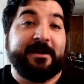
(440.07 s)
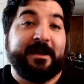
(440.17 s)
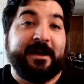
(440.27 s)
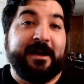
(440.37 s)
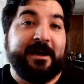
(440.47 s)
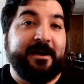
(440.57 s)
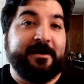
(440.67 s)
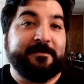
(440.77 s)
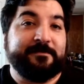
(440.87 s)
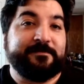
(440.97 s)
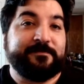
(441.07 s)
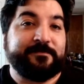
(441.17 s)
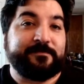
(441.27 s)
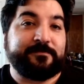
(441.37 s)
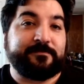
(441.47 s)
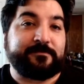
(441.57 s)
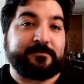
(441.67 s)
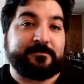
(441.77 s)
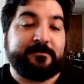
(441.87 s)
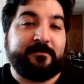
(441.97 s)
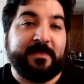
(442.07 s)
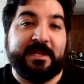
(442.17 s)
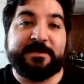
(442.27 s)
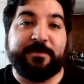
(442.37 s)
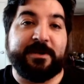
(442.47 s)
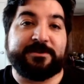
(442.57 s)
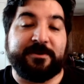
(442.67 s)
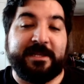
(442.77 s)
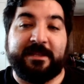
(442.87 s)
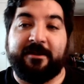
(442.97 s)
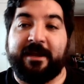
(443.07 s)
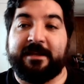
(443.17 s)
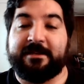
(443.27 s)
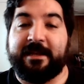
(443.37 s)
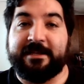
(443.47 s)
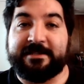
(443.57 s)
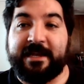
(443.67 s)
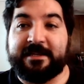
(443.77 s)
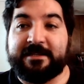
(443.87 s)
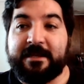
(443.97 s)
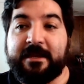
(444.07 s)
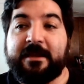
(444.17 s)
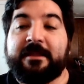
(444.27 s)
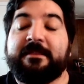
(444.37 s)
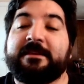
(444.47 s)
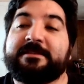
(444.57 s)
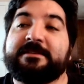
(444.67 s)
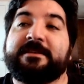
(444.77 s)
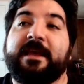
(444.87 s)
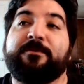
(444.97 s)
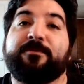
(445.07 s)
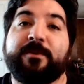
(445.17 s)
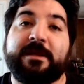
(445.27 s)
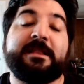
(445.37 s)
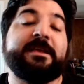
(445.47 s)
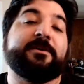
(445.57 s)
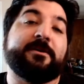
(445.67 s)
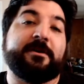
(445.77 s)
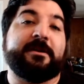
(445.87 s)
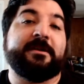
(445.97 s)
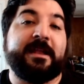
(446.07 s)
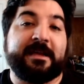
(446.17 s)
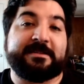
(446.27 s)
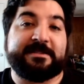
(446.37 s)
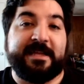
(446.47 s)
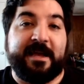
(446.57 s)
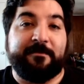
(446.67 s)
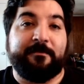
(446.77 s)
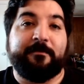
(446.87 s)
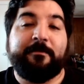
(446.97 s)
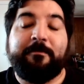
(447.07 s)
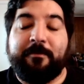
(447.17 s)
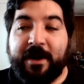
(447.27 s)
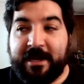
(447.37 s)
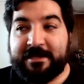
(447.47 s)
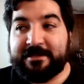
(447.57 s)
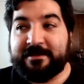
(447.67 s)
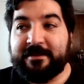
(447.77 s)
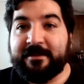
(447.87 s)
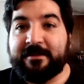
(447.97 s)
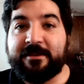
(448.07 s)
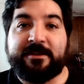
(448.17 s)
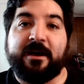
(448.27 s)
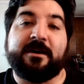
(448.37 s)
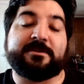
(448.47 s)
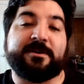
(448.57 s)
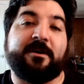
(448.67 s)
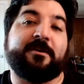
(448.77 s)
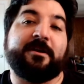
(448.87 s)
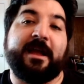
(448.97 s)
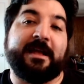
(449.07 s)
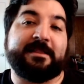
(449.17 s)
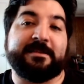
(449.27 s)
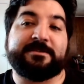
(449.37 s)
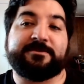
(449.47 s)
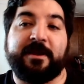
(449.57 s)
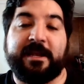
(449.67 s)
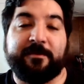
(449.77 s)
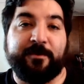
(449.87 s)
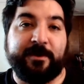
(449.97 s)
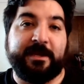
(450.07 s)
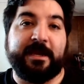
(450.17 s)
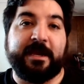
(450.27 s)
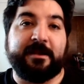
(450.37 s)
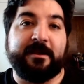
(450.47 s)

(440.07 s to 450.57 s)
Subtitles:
um, he's put a treat in his hand. This is a really good next step, but the dogs aren't at this training point yet.